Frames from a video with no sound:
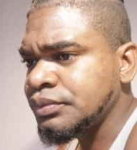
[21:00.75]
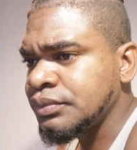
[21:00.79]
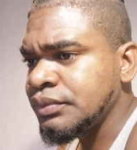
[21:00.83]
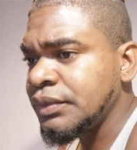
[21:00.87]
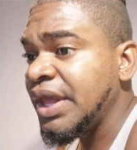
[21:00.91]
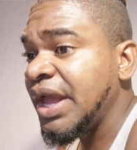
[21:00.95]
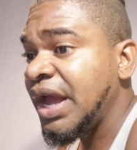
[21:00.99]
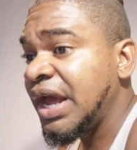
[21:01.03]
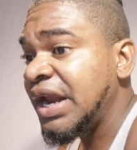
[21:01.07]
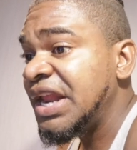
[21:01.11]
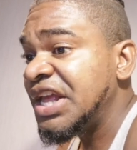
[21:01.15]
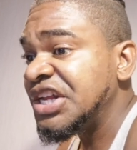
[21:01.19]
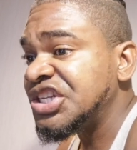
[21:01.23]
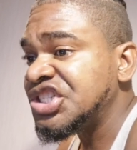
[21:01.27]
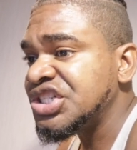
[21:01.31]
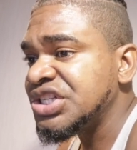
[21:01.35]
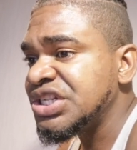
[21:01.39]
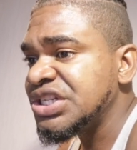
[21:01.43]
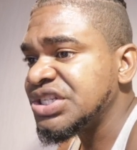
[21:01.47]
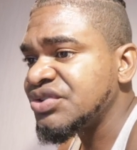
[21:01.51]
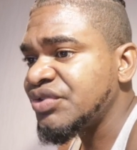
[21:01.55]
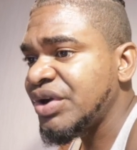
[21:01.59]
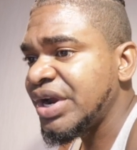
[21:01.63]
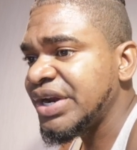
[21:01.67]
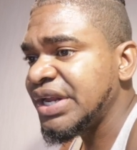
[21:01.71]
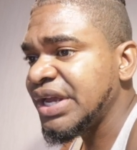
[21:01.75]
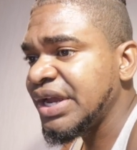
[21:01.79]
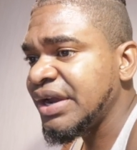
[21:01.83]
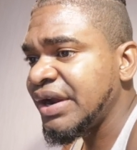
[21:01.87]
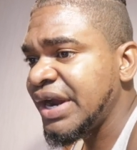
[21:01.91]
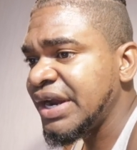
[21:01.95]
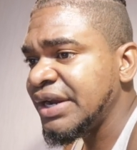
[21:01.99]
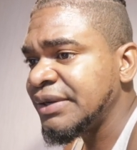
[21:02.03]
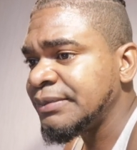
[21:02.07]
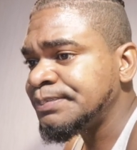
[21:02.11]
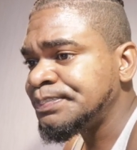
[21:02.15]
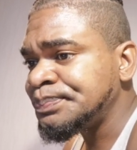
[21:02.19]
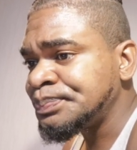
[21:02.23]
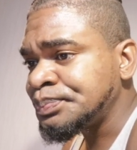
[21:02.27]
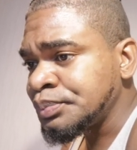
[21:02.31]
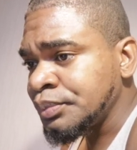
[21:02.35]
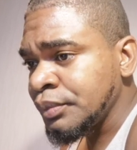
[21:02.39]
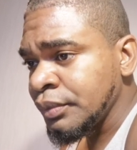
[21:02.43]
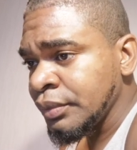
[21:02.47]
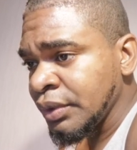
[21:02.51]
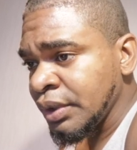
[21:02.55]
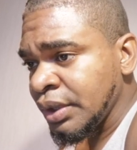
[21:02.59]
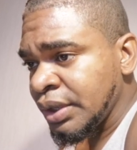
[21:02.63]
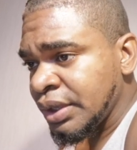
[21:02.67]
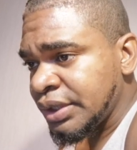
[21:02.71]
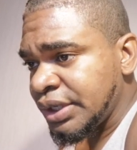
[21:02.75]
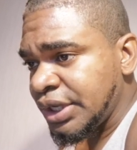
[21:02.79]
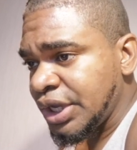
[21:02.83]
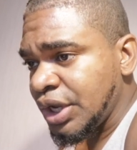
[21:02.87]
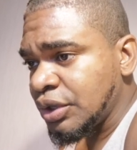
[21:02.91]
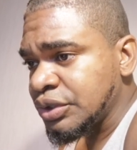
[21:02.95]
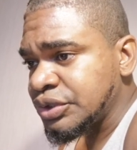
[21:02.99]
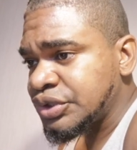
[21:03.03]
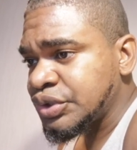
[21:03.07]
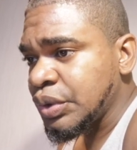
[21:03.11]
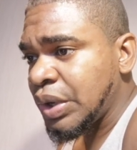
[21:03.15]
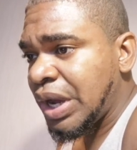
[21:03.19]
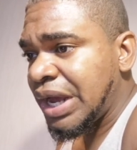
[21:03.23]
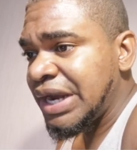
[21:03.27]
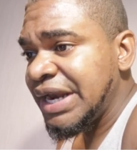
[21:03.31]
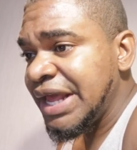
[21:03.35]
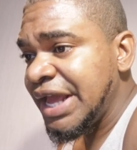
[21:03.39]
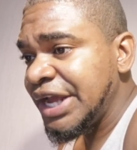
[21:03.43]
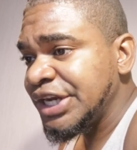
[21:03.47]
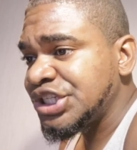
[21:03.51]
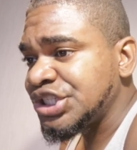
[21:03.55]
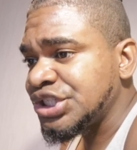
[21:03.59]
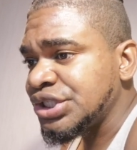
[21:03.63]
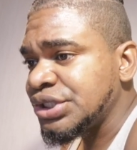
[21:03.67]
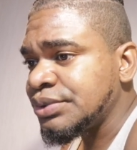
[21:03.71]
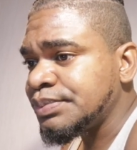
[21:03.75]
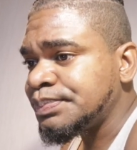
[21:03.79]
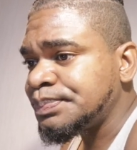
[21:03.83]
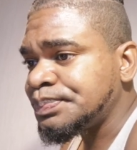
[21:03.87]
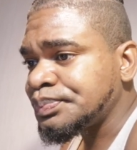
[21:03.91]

They're alleging this right there, right? They also alleged